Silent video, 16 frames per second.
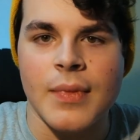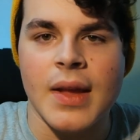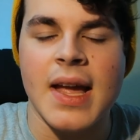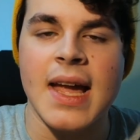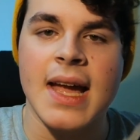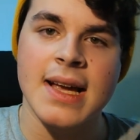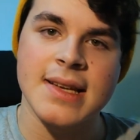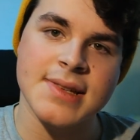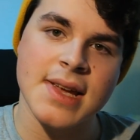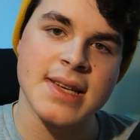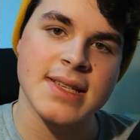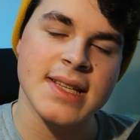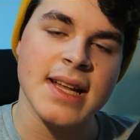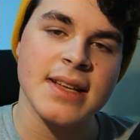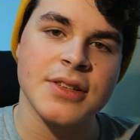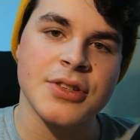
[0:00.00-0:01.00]
It is a
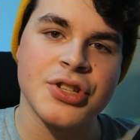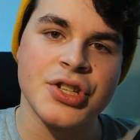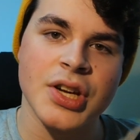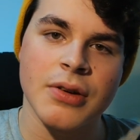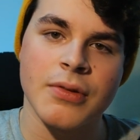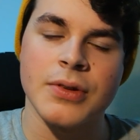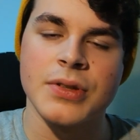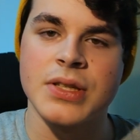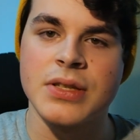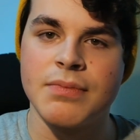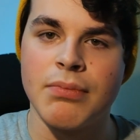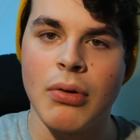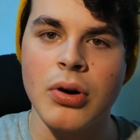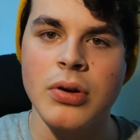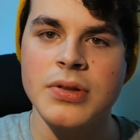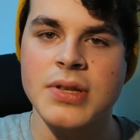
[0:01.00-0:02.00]
standard Chiron
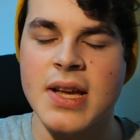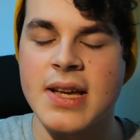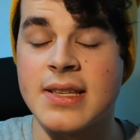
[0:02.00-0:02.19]
Sport,